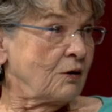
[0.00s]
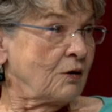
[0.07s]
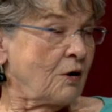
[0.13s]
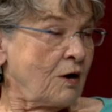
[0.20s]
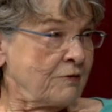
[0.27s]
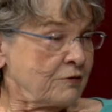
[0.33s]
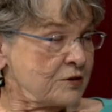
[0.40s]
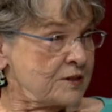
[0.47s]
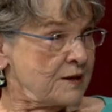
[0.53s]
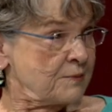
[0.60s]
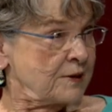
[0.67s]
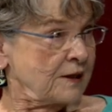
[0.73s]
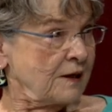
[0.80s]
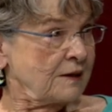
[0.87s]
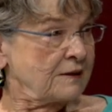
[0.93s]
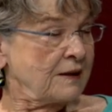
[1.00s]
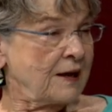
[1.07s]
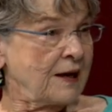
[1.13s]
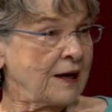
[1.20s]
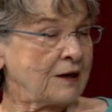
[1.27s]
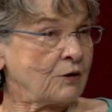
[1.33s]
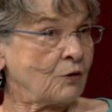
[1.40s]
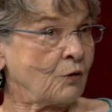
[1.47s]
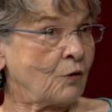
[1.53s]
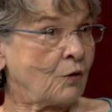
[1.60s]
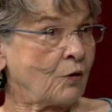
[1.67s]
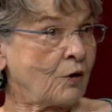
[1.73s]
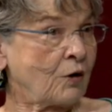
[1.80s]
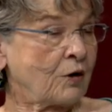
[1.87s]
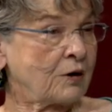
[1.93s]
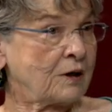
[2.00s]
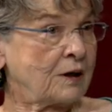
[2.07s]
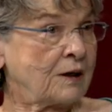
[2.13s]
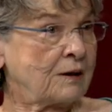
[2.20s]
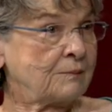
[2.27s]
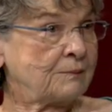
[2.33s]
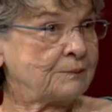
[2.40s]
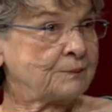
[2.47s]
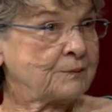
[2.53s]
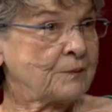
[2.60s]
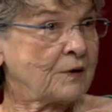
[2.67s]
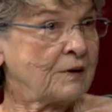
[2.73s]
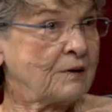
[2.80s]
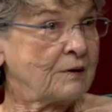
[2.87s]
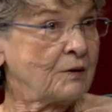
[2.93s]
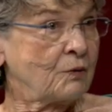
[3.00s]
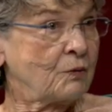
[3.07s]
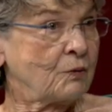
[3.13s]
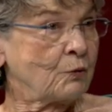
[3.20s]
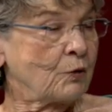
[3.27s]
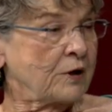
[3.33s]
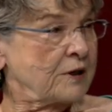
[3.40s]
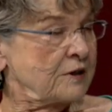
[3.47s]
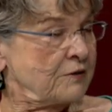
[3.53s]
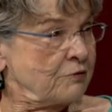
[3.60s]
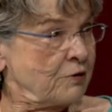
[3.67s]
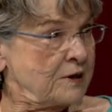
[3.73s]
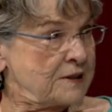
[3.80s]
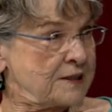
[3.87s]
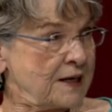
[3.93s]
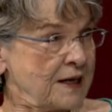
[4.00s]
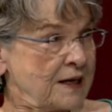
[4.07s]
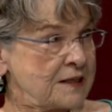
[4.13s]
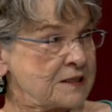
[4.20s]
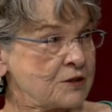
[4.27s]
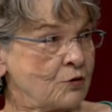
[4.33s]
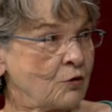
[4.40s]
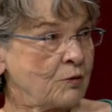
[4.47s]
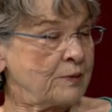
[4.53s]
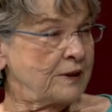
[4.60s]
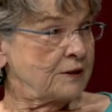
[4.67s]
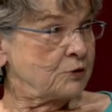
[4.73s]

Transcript: offer something like that or work at the front desk or be a